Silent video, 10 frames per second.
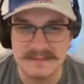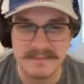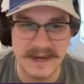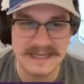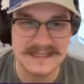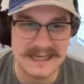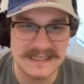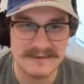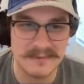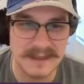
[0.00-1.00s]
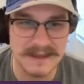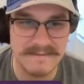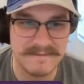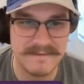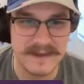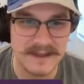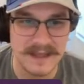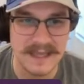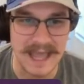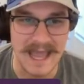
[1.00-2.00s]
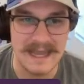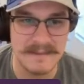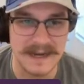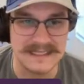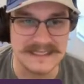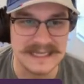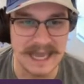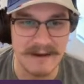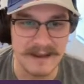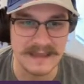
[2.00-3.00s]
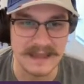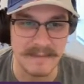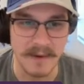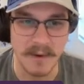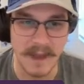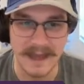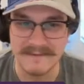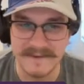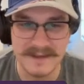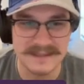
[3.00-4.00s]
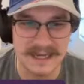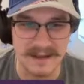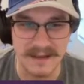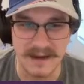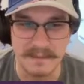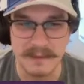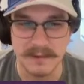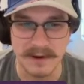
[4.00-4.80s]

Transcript: but it doesn't really feel like anybody's carrying them. And it feels like a lot of people are